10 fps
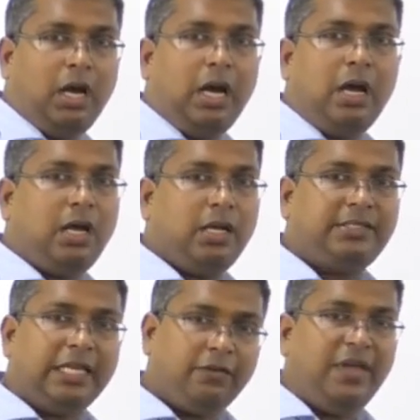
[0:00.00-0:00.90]
Uh,
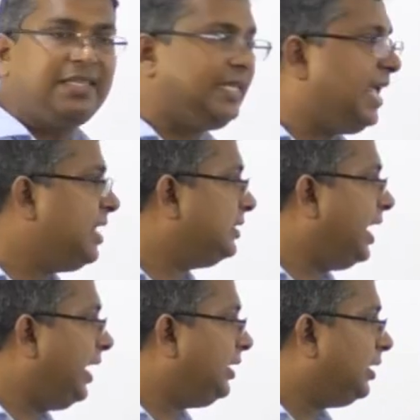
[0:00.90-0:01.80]
survey says
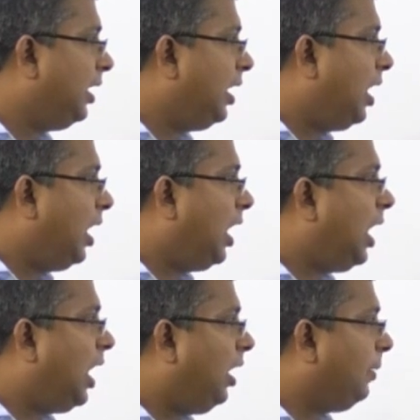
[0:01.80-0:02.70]
that
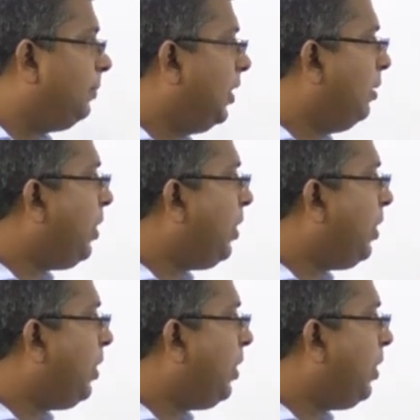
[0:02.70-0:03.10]
uh,